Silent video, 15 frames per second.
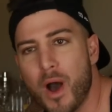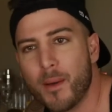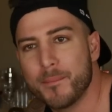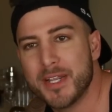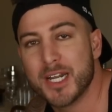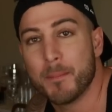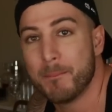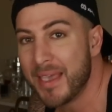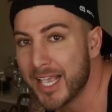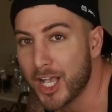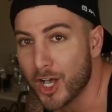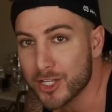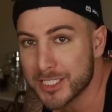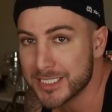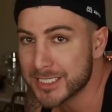want me to make
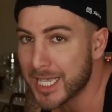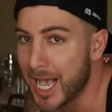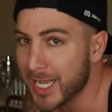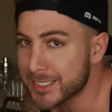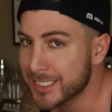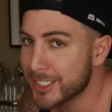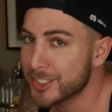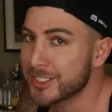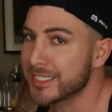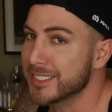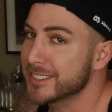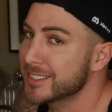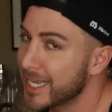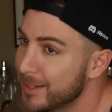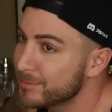all these cocktails at the
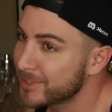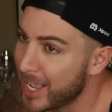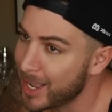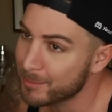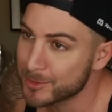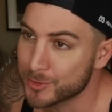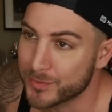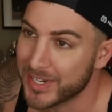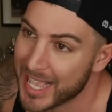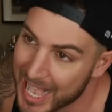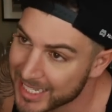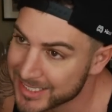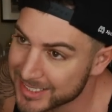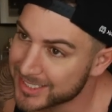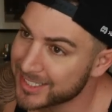same time as
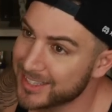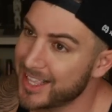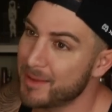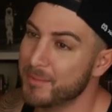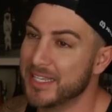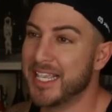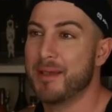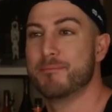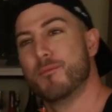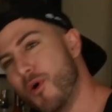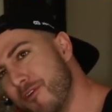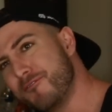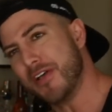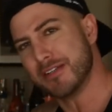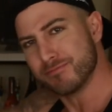reacting to them and get more